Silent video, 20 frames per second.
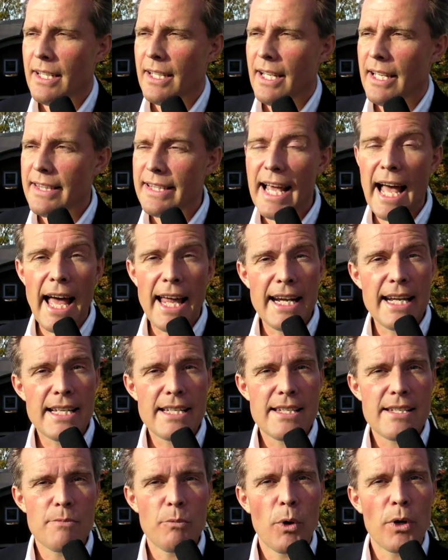And that
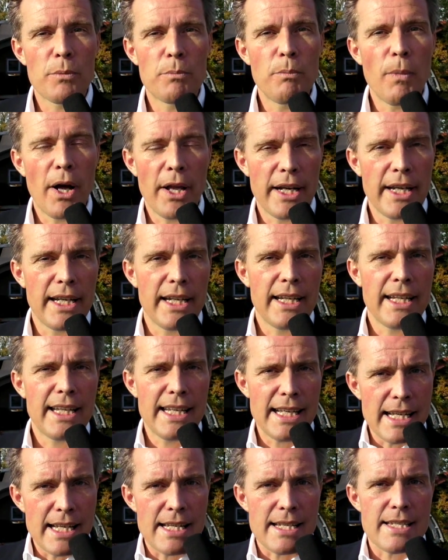is what money
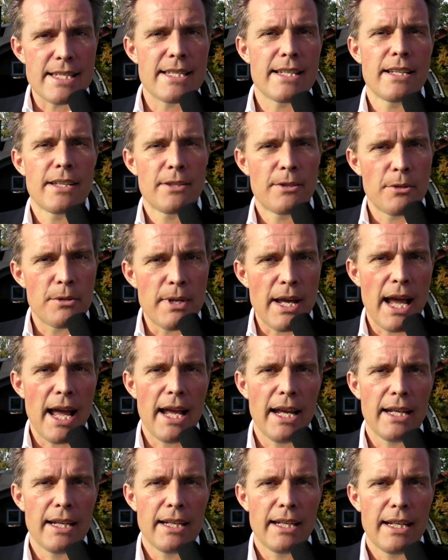is
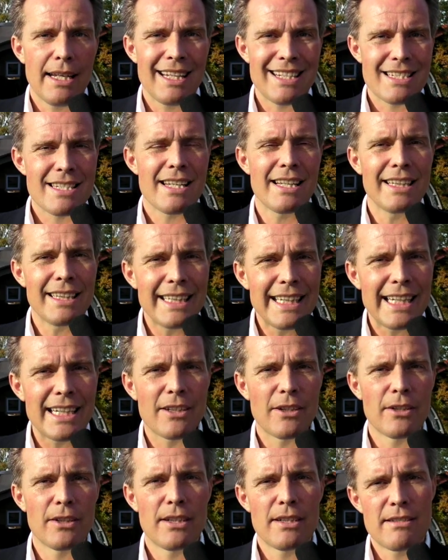today. It's
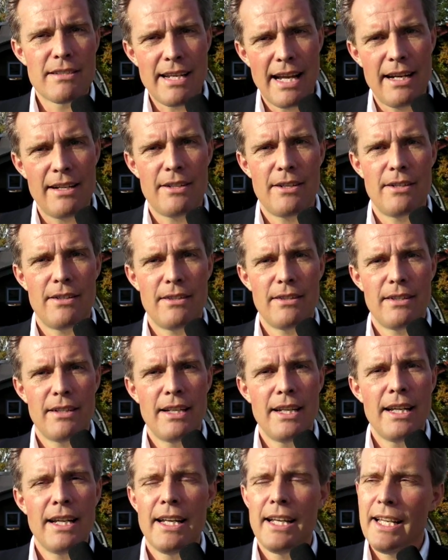legal tender.
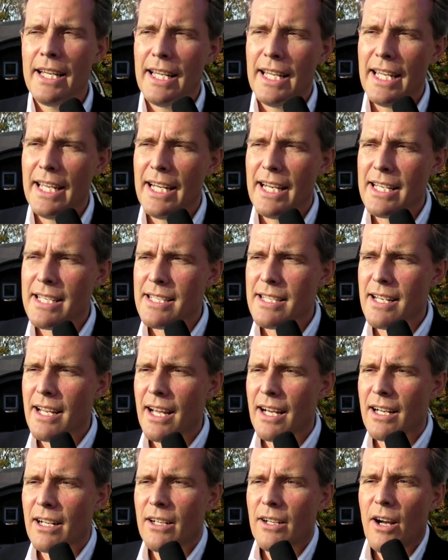It is
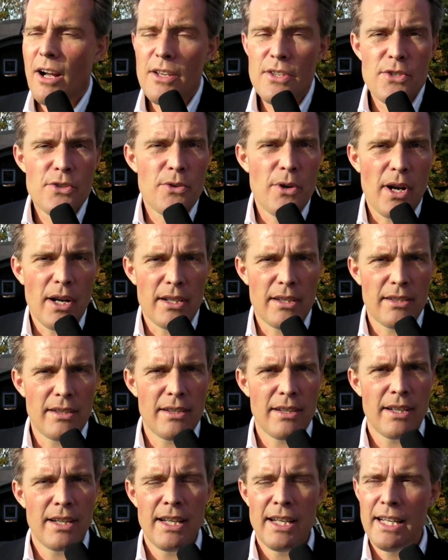a
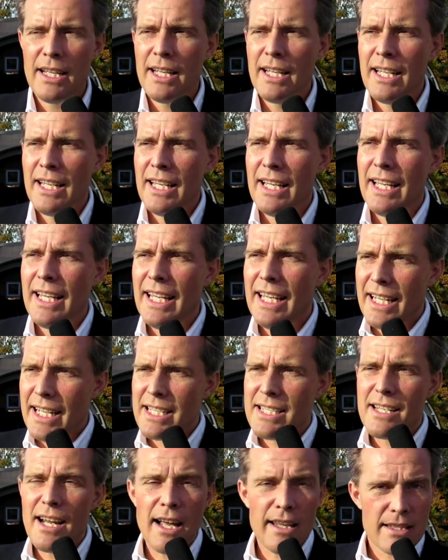construct. It
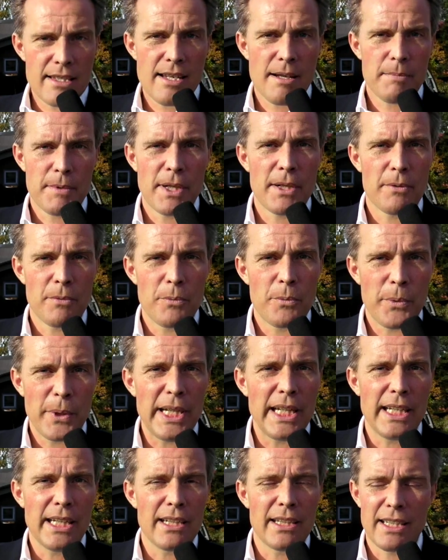is not something
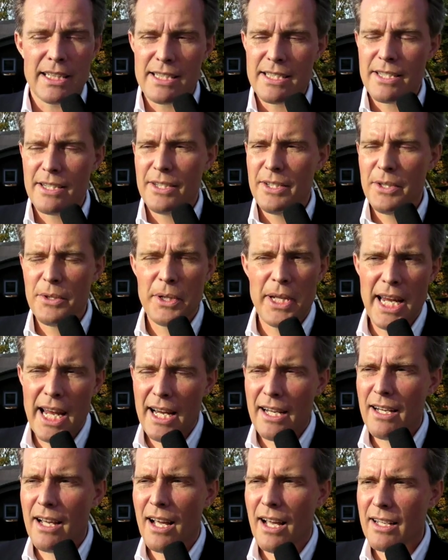real. You
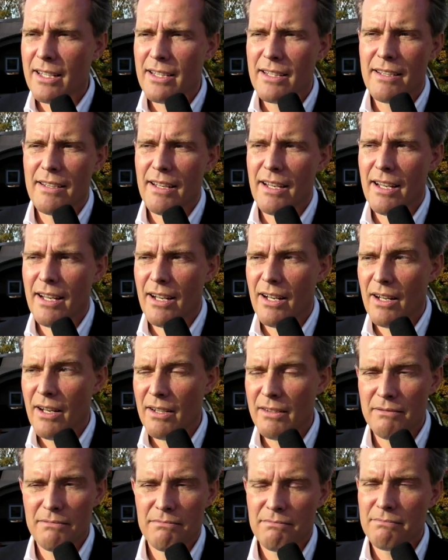cannot
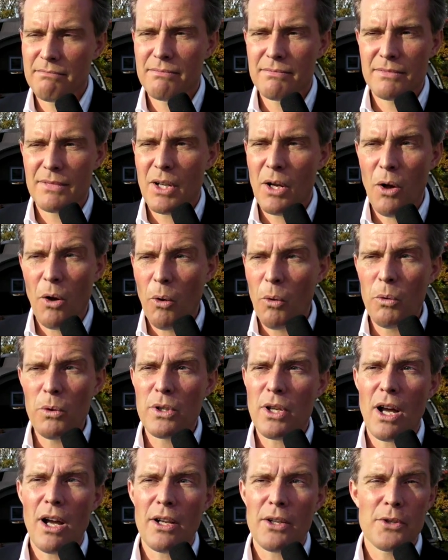
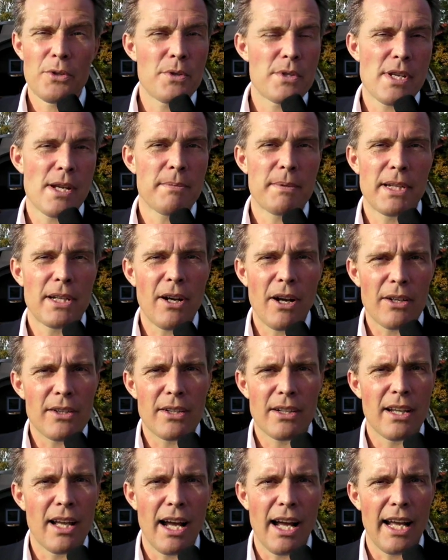hold on to something
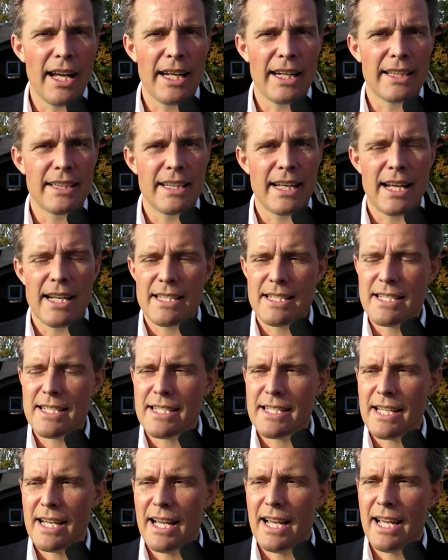underlying that's